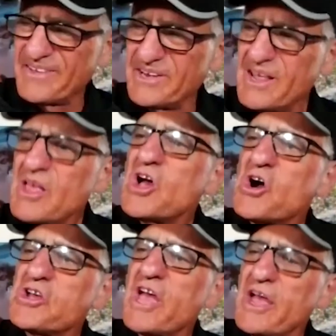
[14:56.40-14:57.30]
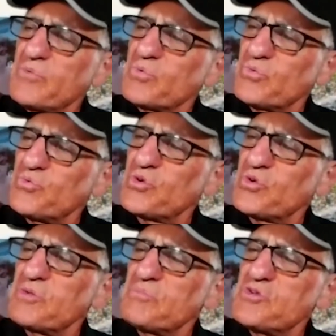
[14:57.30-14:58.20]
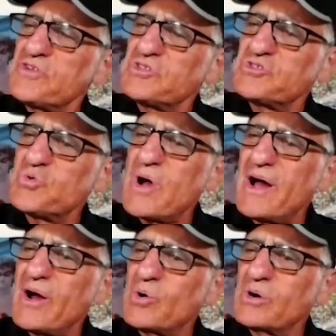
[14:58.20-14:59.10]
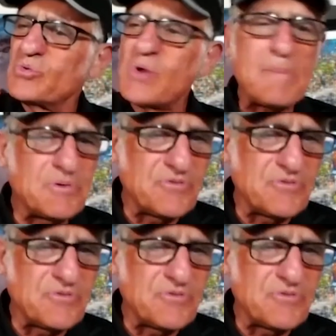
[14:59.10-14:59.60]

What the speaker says: it. Okay, we're going to move into our rapid